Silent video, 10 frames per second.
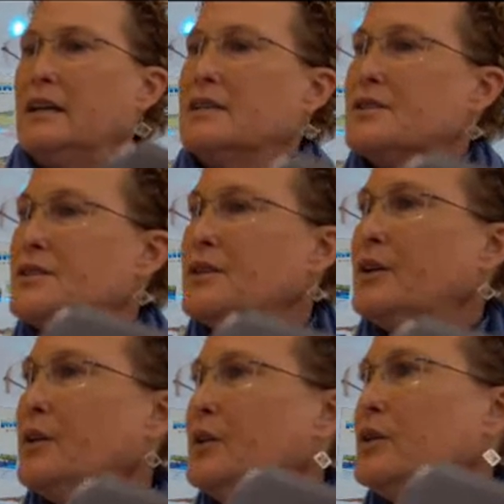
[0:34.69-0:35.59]

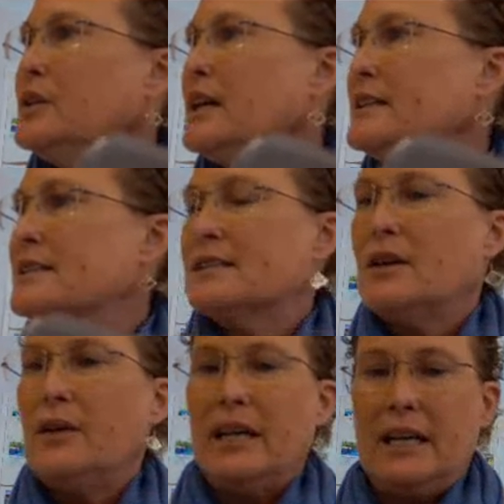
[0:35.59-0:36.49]
So let's
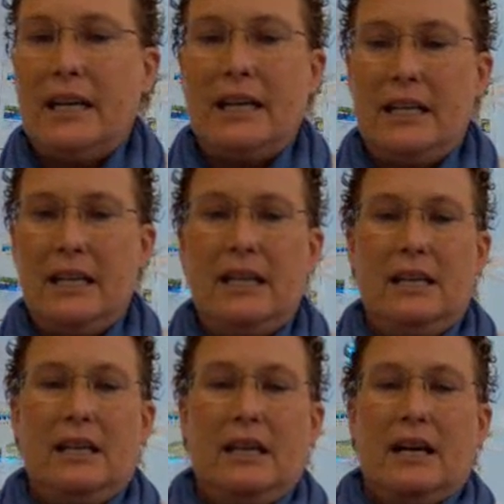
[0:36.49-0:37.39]
go ahead
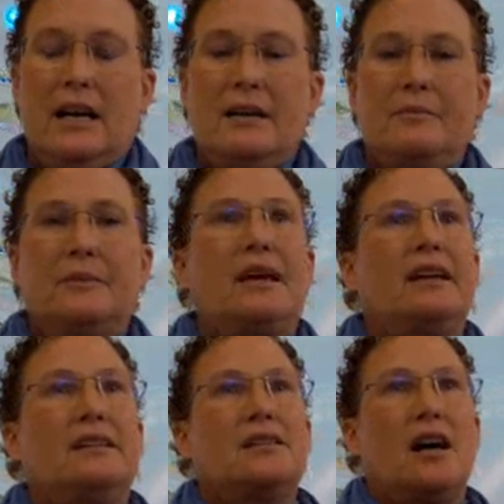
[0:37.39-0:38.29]

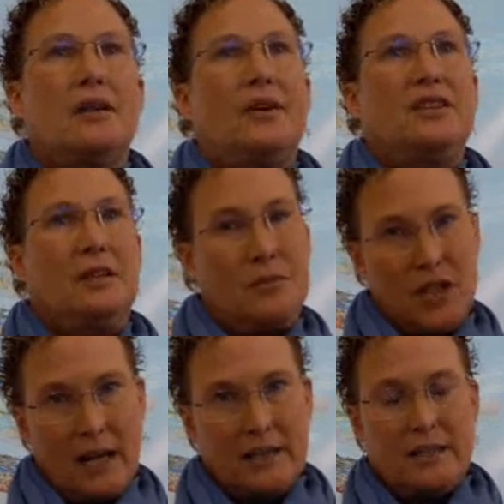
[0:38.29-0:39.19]
and talk about the
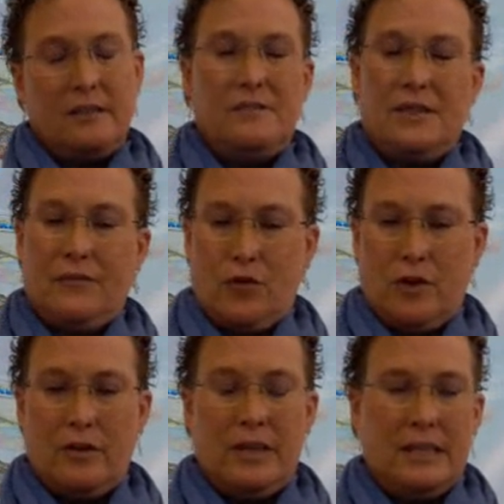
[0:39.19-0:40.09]
objectives
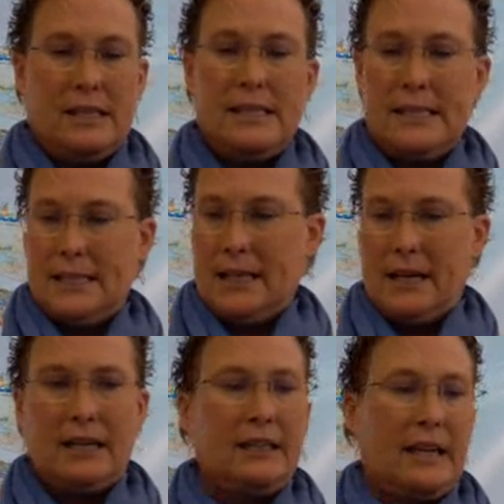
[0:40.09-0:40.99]
for this
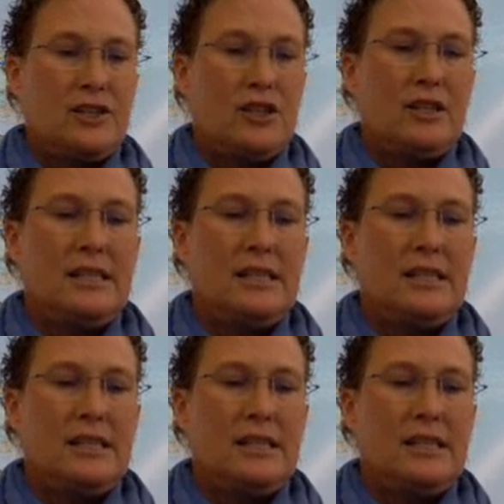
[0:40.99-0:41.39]
lecture.